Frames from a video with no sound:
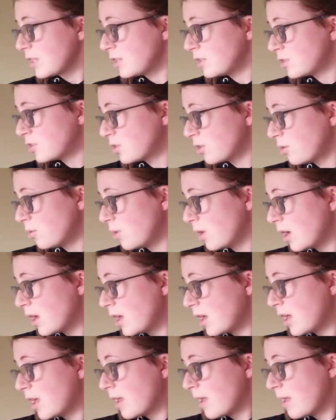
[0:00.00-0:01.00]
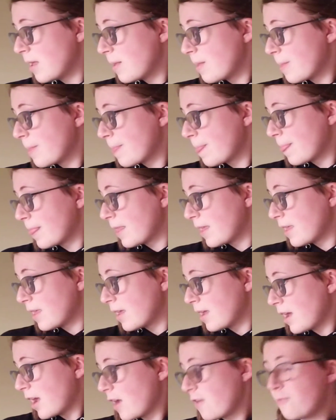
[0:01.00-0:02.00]
So
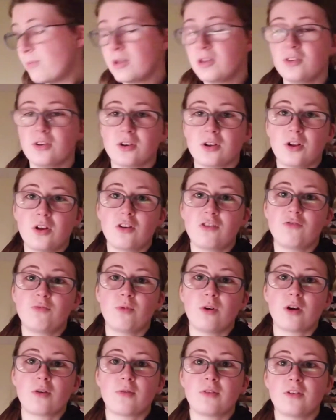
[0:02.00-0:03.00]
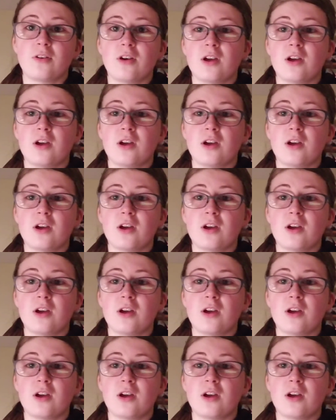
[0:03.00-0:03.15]
I've been doing a lot of work with her,